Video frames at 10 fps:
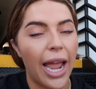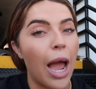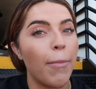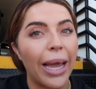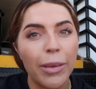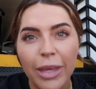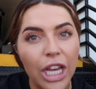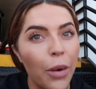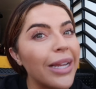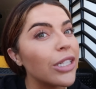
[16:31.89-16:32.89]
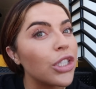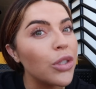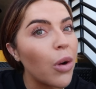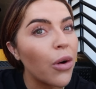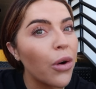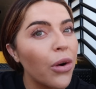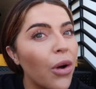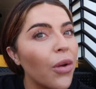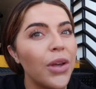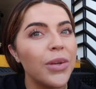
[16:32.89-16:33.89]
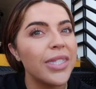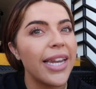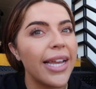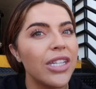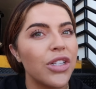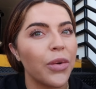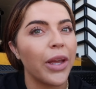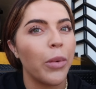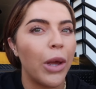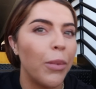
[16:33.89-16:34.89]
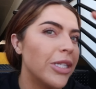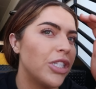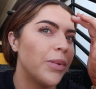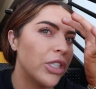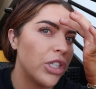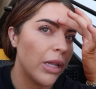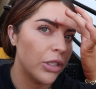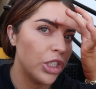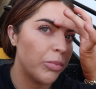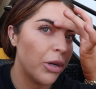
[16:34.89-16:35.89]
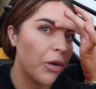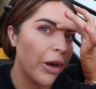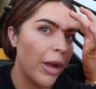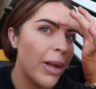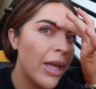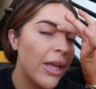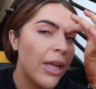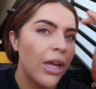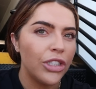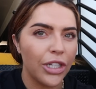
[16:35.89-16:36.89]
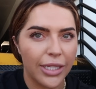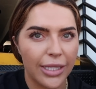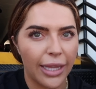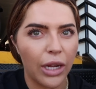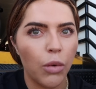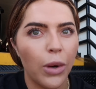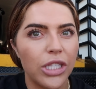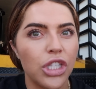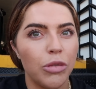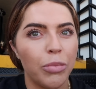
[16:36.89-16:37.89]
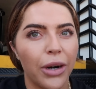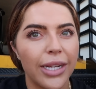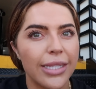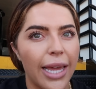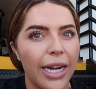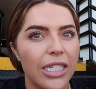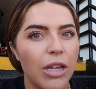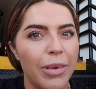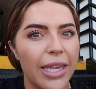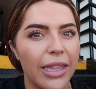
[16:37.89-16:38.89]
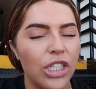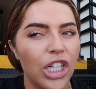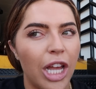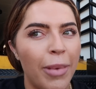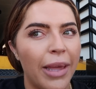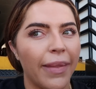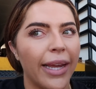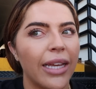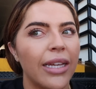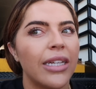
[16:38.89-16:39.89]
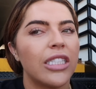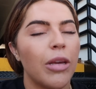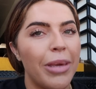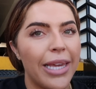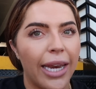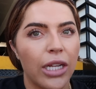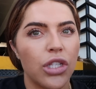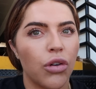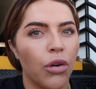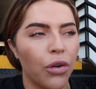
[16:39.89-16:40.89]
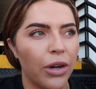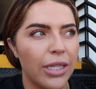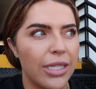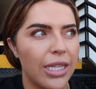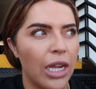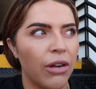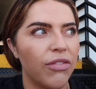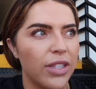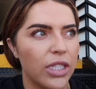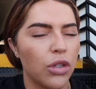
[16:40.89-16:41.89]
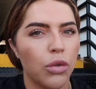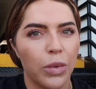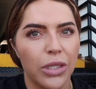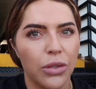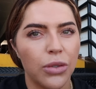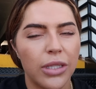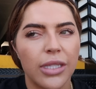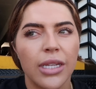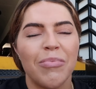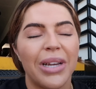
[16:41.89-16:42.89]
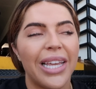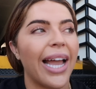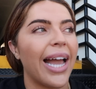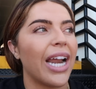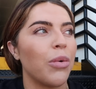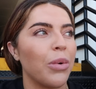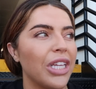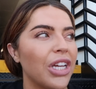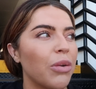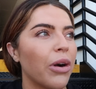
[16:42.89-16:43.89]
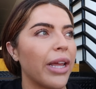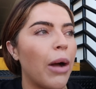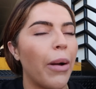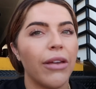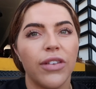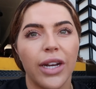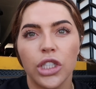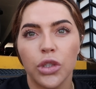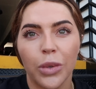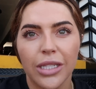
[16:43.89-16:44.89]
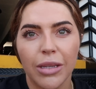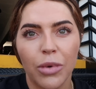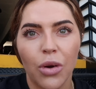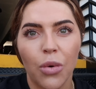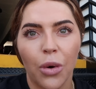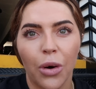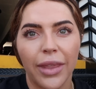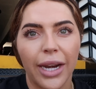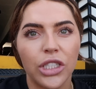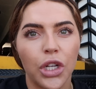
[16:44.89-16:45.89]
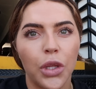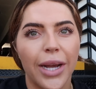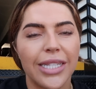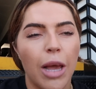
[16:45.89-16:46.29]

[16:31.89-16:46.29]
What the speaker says: I might be going too hard on those days, or like when I was doing the Challenge U program, just because I like was super excited to be in the gym and like to be getting stronger and seeing physical results. But yeah, I had a really good workout. I finished with some core that I showed you guys.